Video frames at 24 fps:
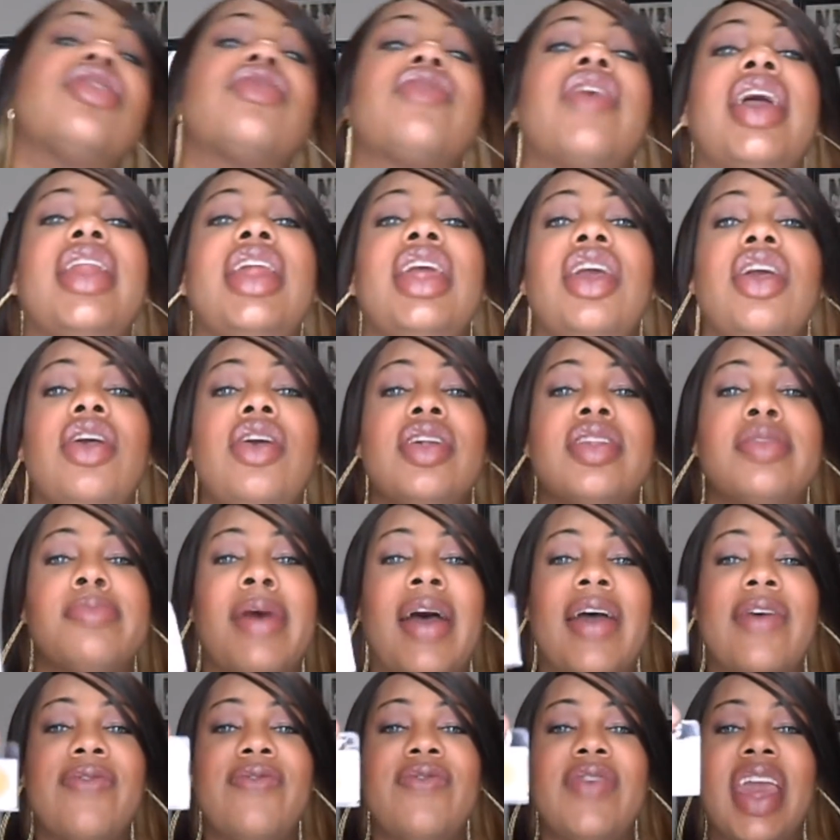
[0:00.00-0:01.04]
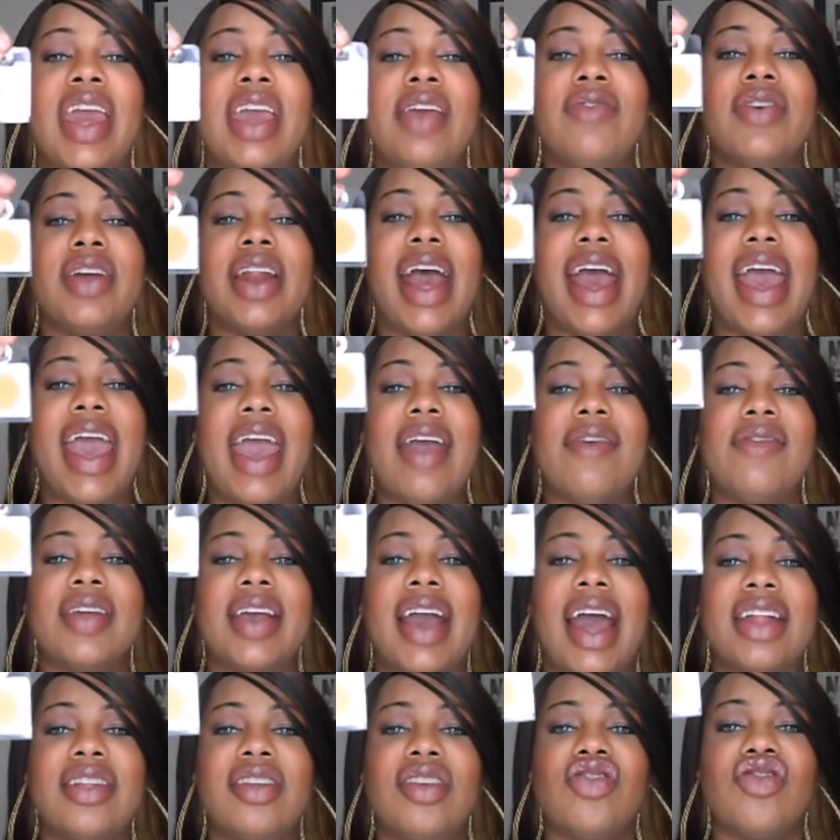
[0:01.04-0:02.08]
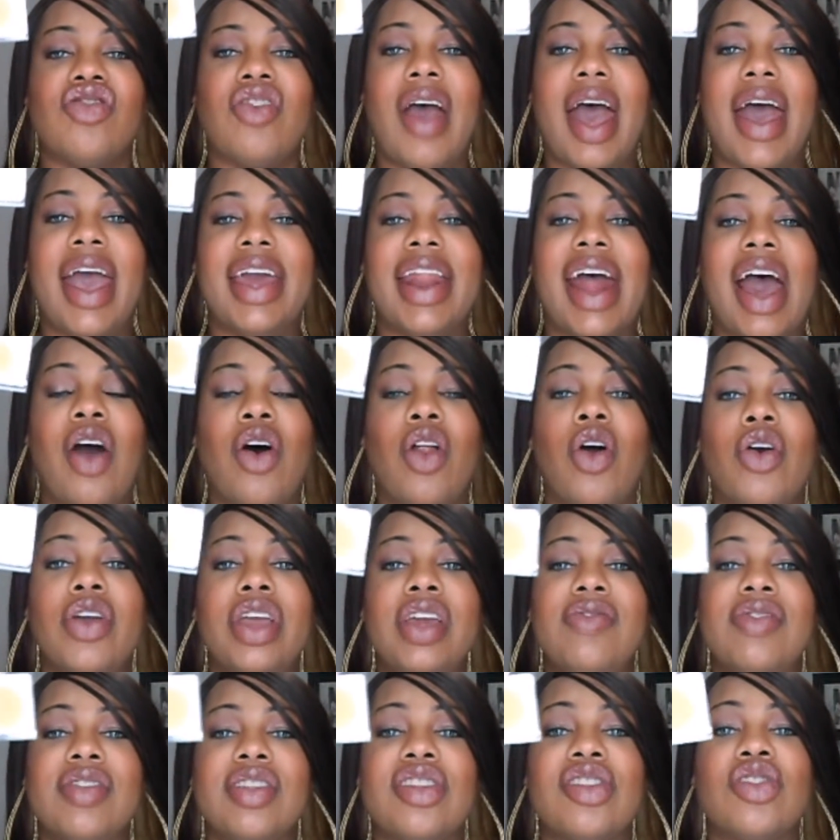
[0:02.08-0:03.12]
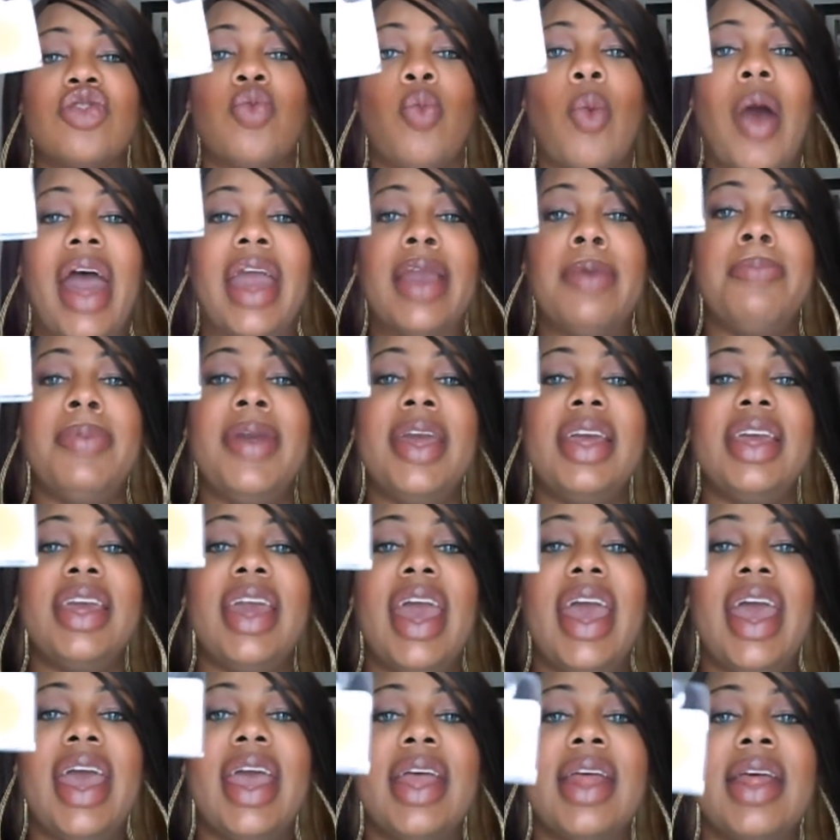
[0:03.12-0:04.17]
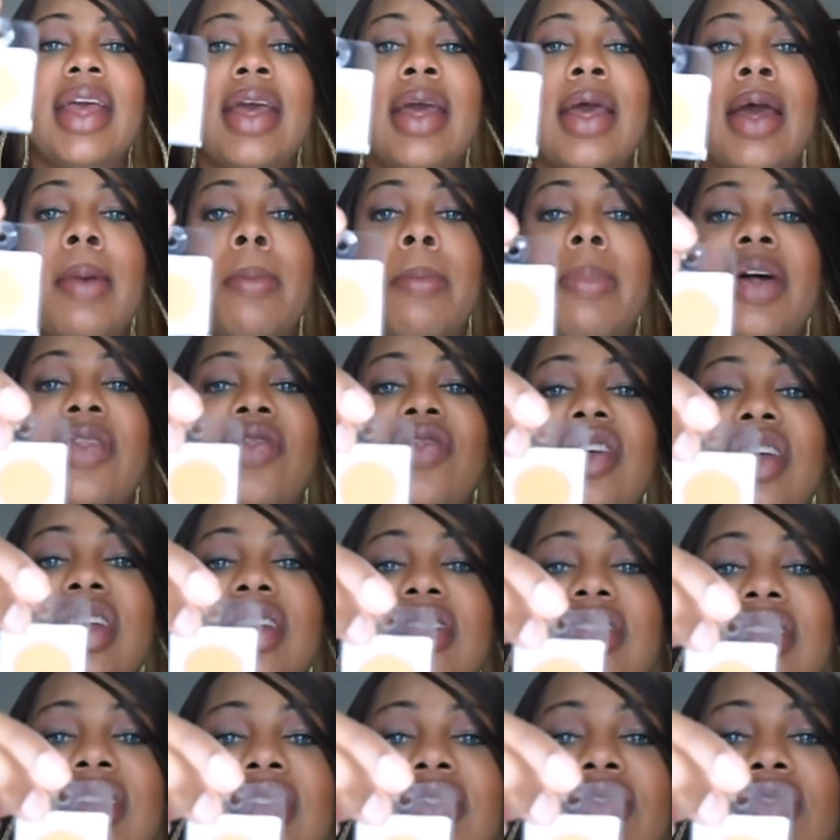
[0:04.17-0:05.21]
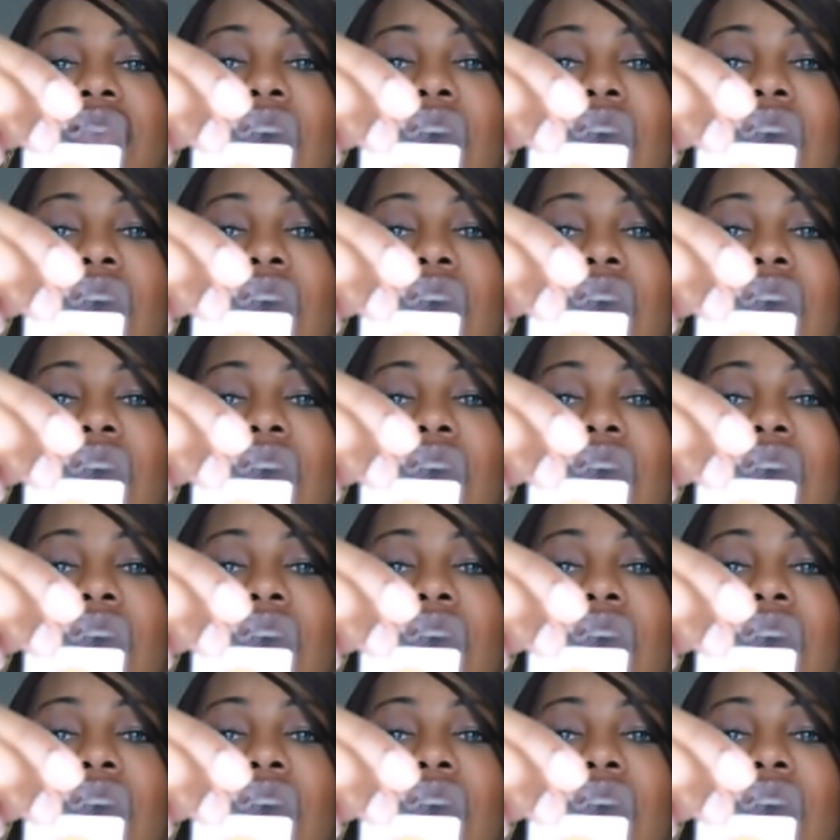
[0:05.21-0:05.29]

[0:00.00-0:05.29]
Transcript: this right here is my favorite. I haven't got to try it out or even swipe it yet. But this